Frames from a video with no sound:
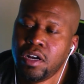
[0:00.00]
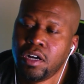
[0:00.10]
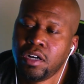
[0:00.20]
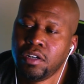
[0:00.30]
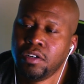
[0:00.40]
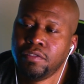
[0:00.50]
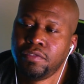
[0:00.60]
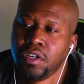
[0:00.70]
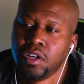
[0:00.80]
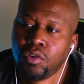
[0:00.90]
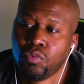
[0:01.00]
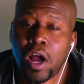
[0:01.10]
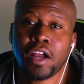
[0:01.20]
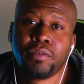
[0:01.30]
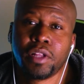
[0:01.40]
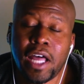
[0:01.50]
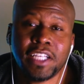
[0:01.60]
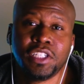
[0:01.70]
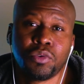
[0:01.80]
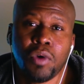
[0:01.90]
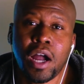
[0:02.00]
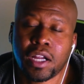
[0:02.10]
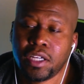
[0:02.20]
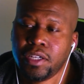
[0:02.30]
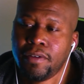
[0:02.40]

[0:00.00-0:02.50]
of rock, classic rock